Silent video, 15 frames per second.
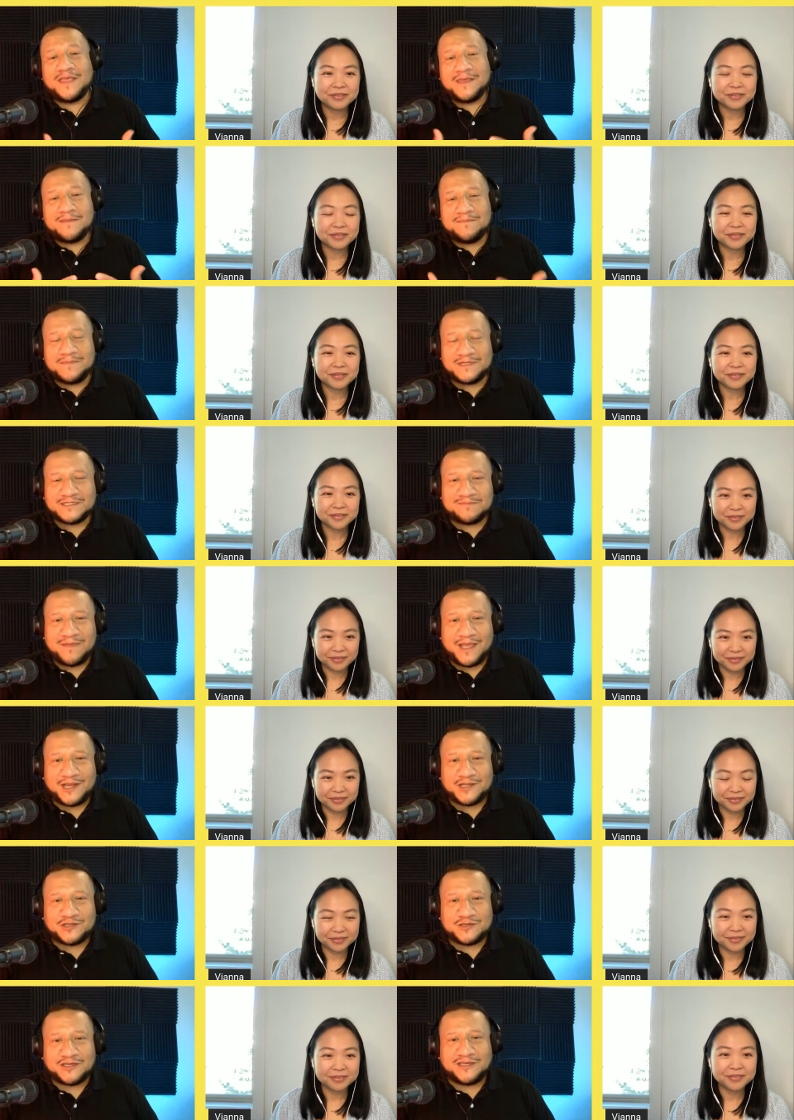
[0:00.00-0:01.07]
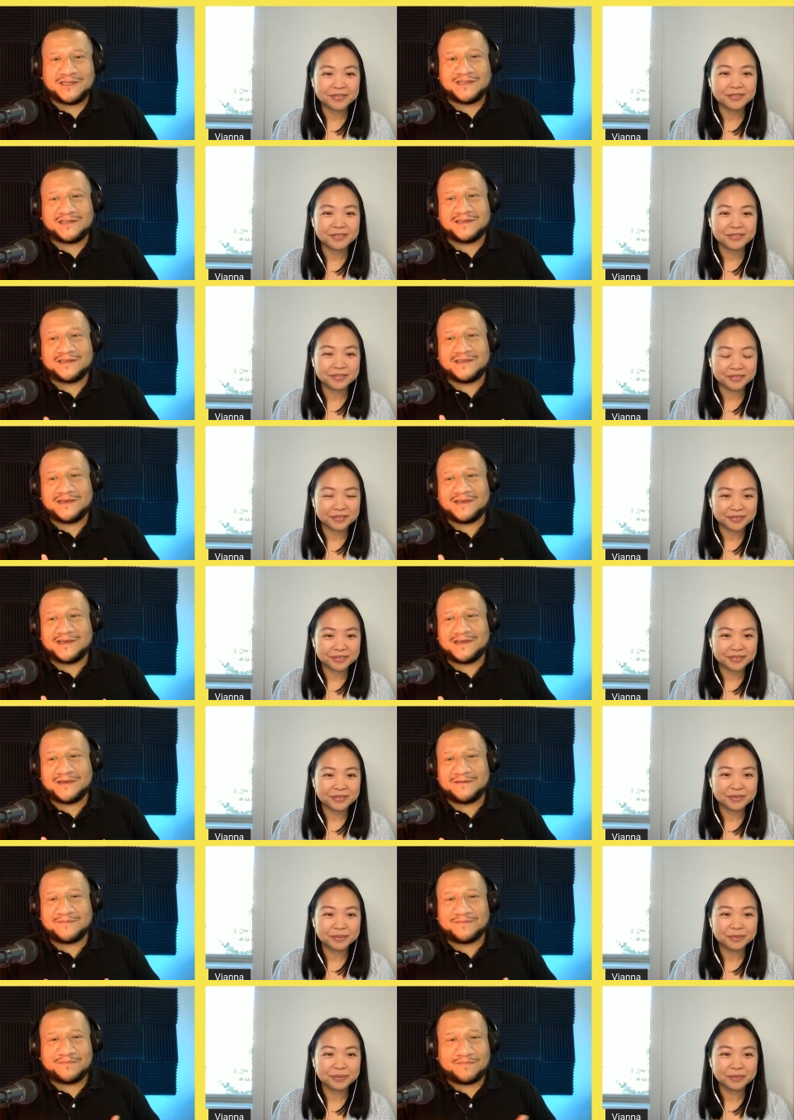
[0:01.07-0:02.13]
Speaker 1: mismanaging, uh,
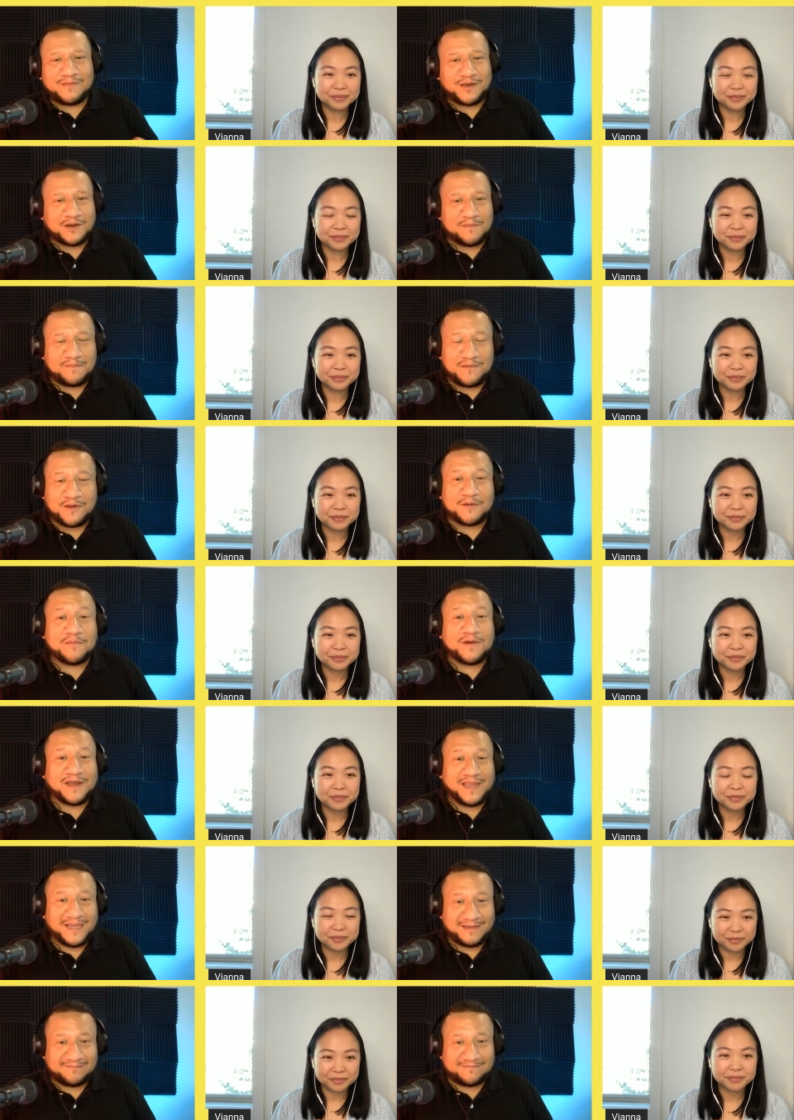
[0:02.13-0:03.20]
you know, your money?